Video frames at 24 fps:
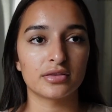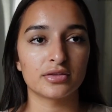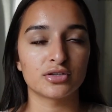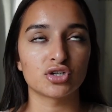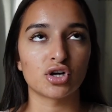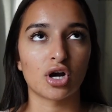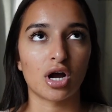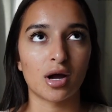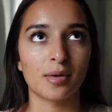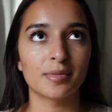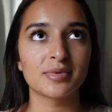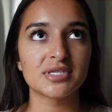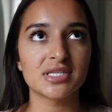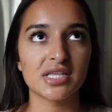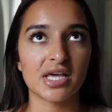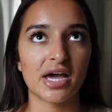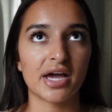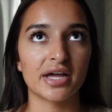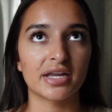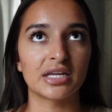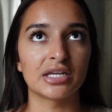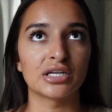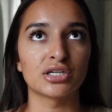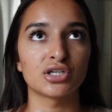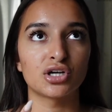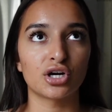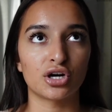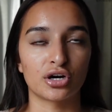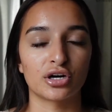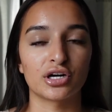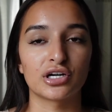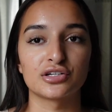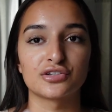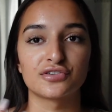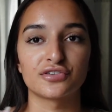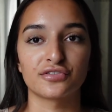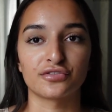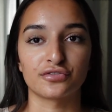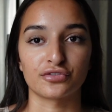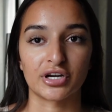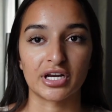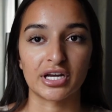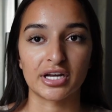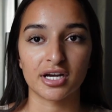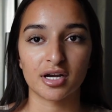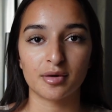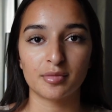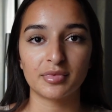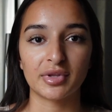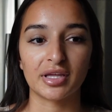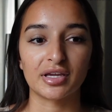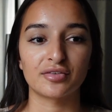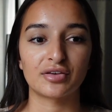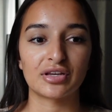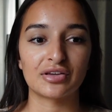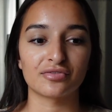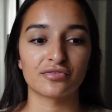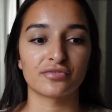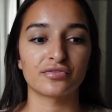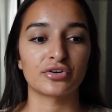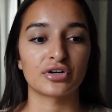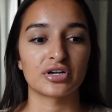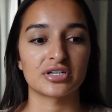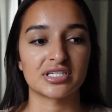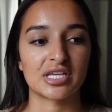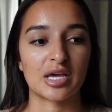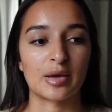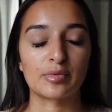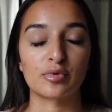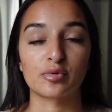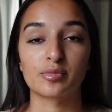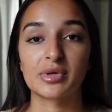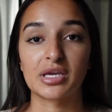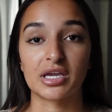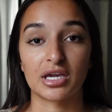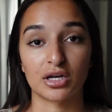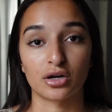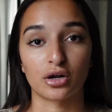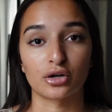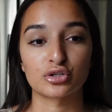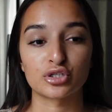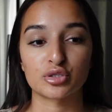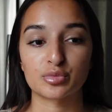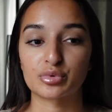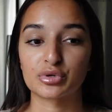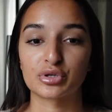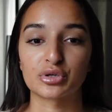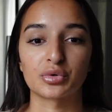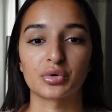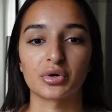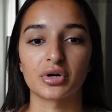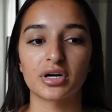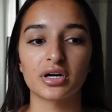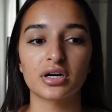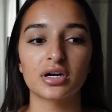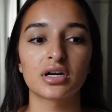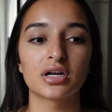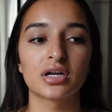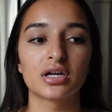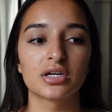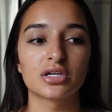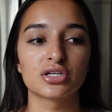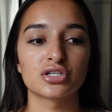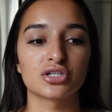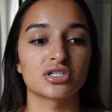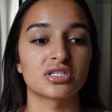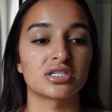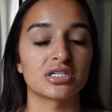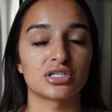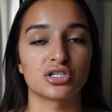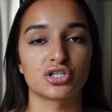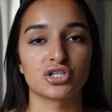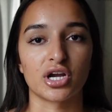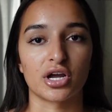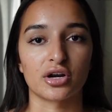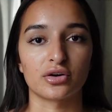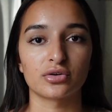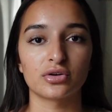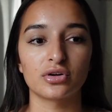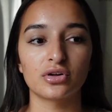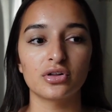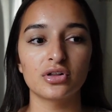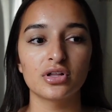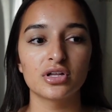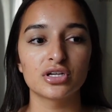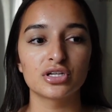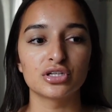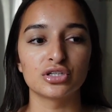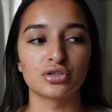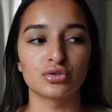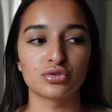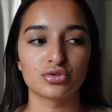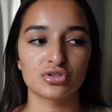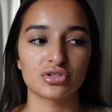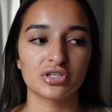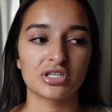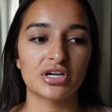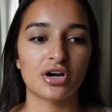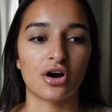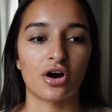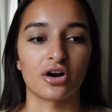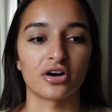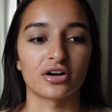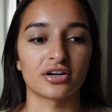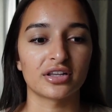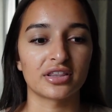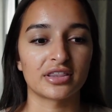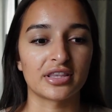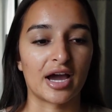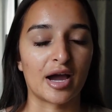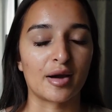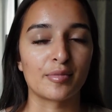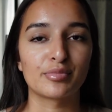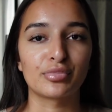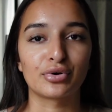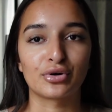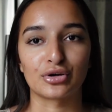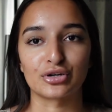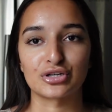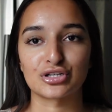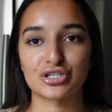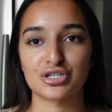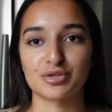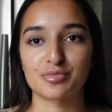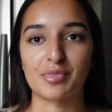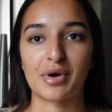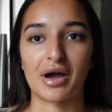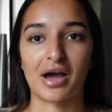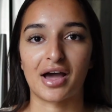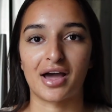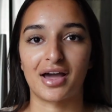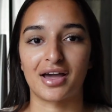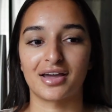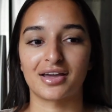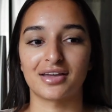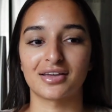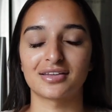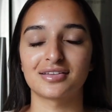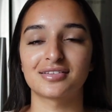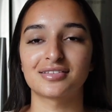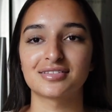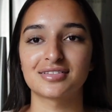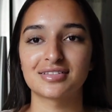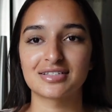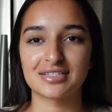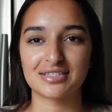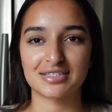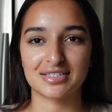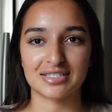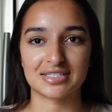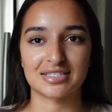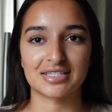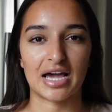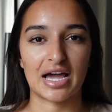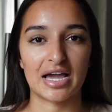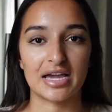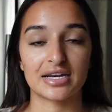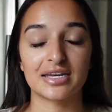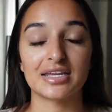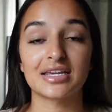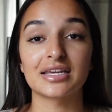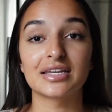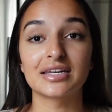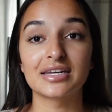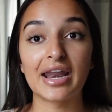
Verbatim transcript: Jobs that encourage freedom, like even for example, being an entrepreneur, just in general, usually aren't that pushed by society.